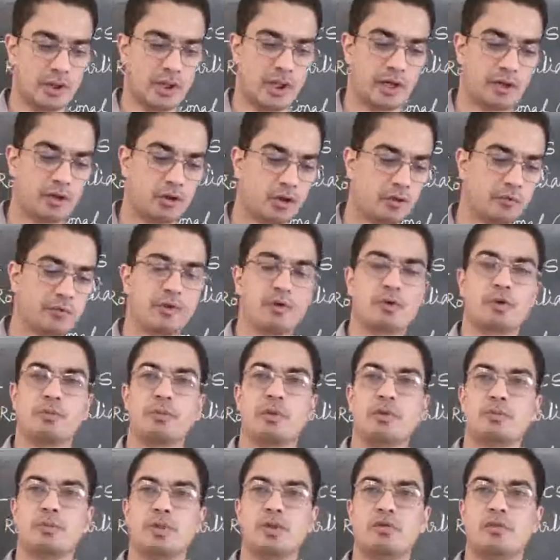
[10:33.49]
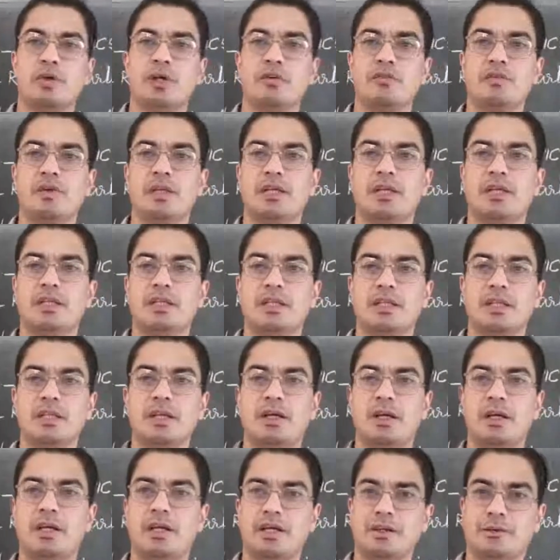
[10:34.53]
I hope you remember what we learned
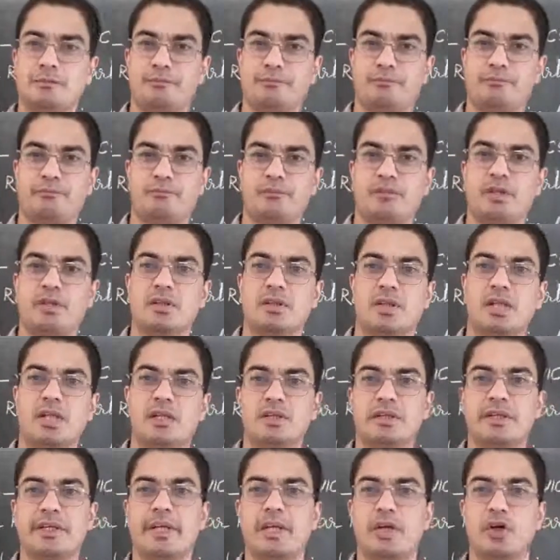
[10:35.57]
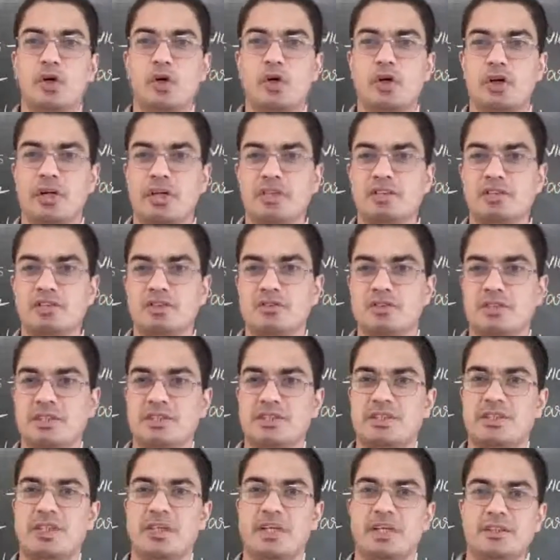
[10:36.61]
earlier. There are three organs of
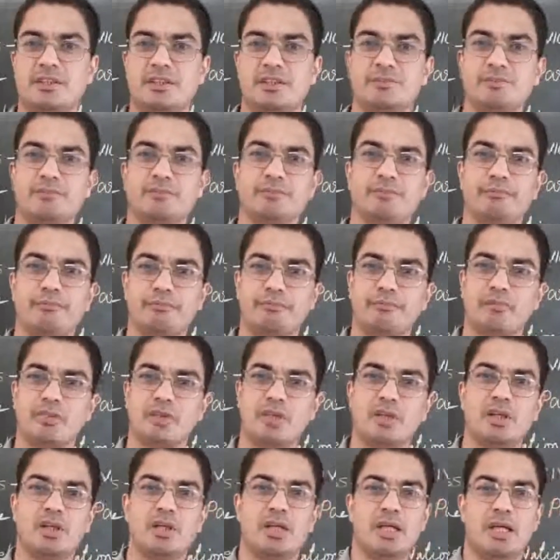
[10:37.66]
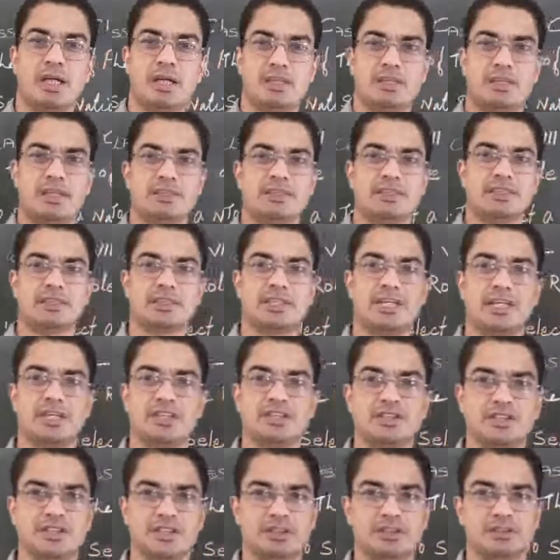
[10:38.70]
the state:
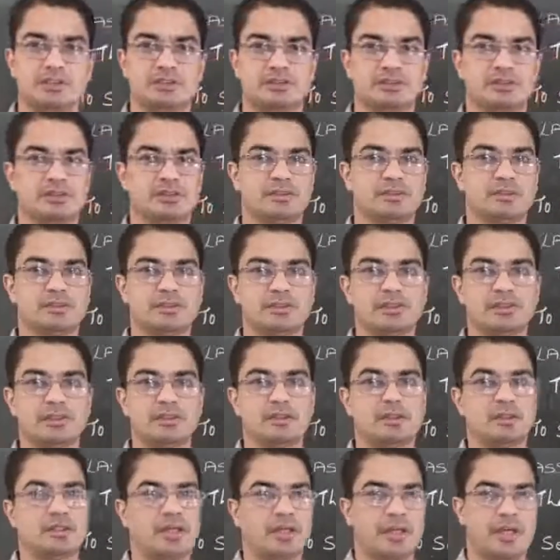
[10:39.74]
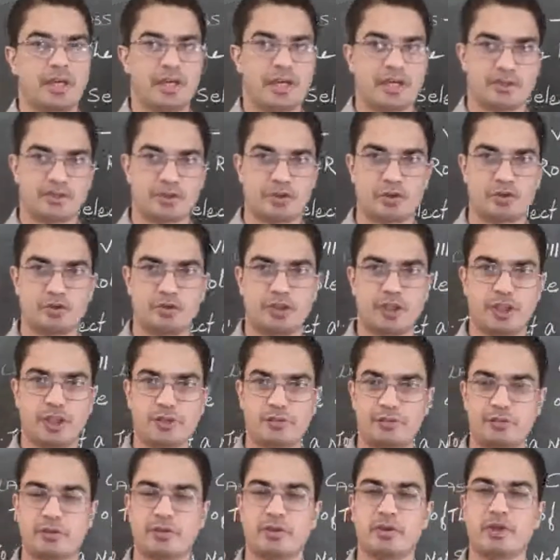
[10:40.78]
legislature,
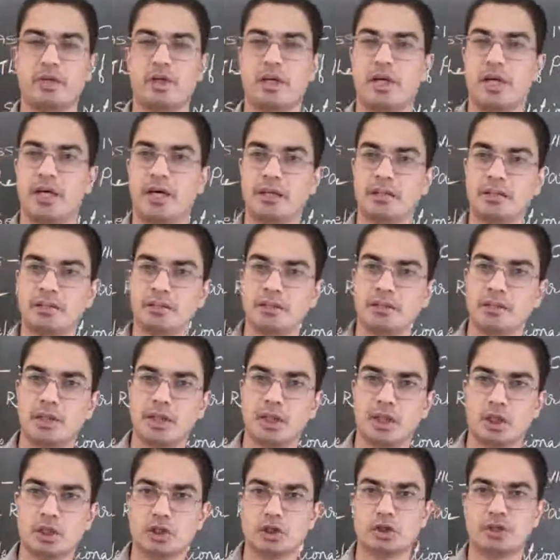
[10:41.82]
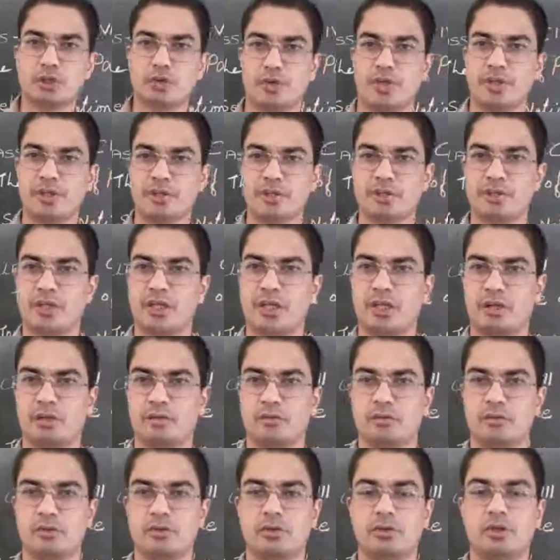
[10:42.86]
executive and
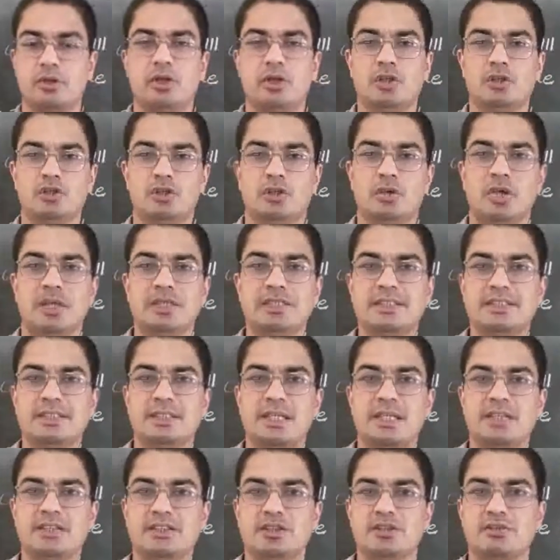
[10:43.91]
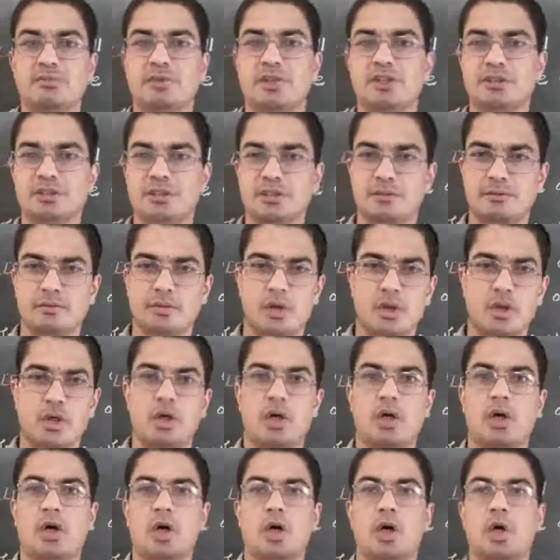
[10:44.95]
judiciary. So legislature means
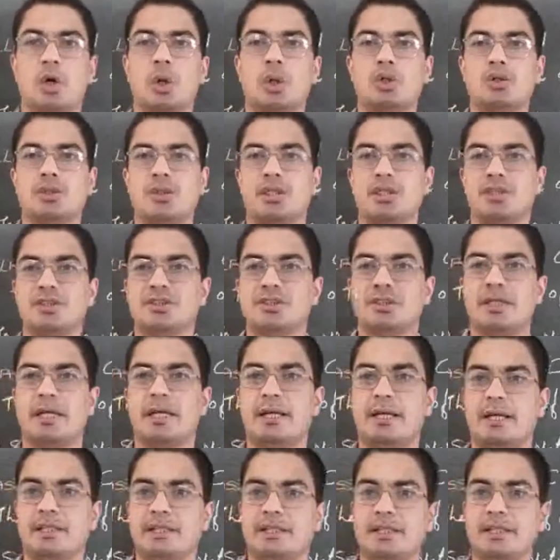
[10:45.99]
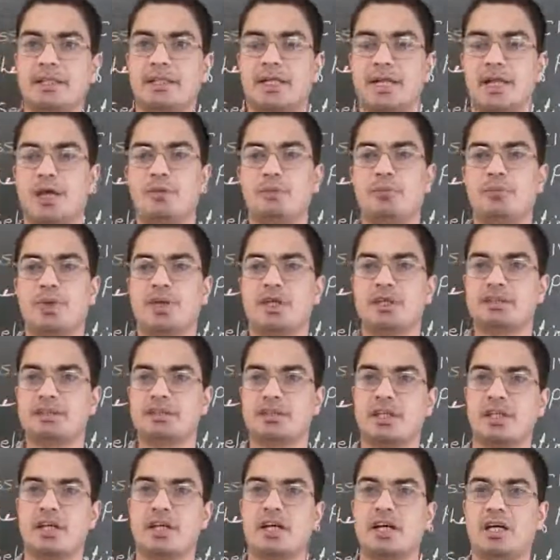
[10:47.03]
all these elected
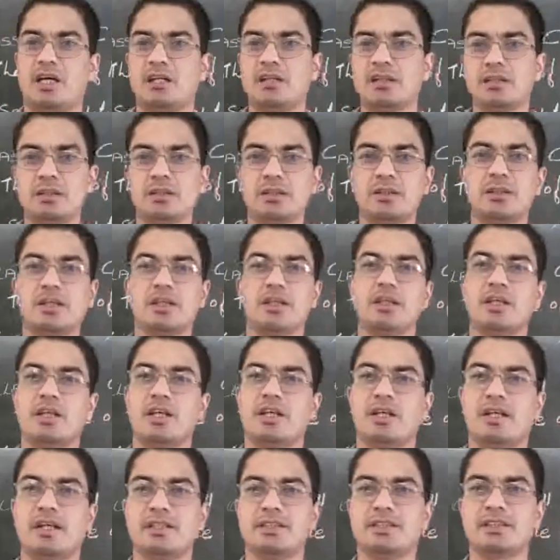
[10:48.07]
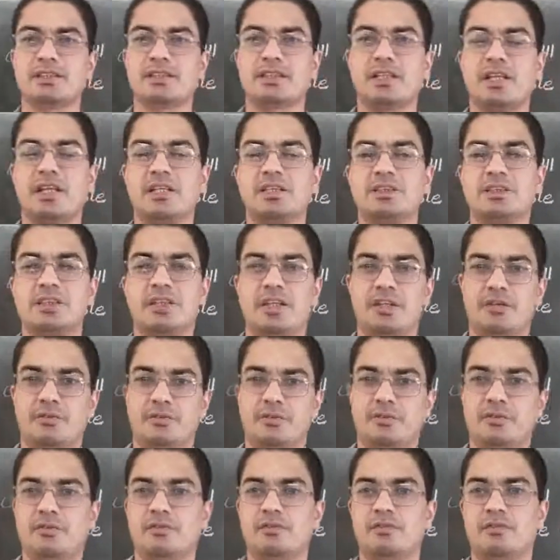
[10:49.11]
MPs are
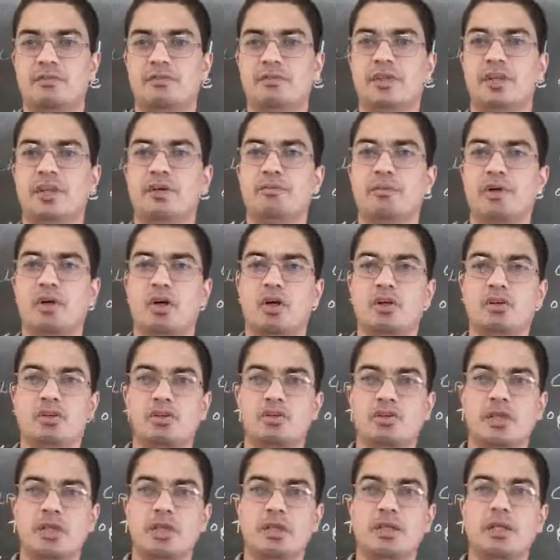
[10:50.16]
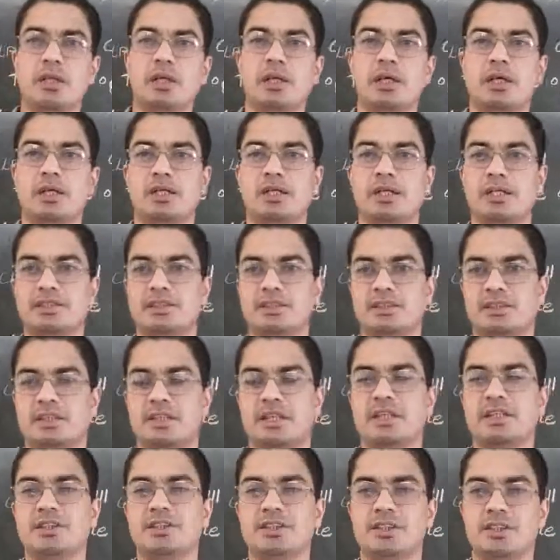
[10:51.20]
legislative. They belong to the
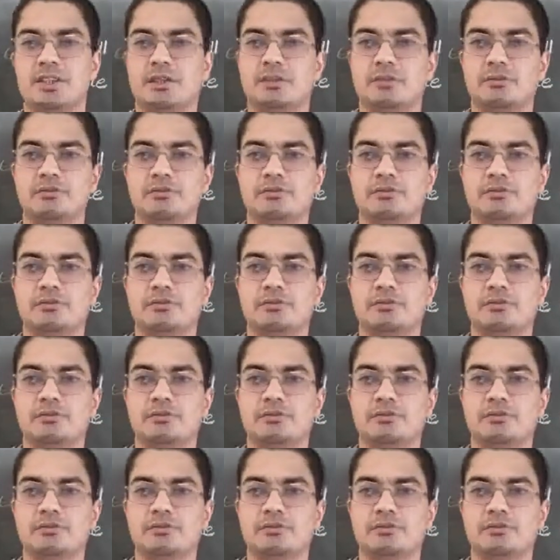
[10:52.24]
legislature.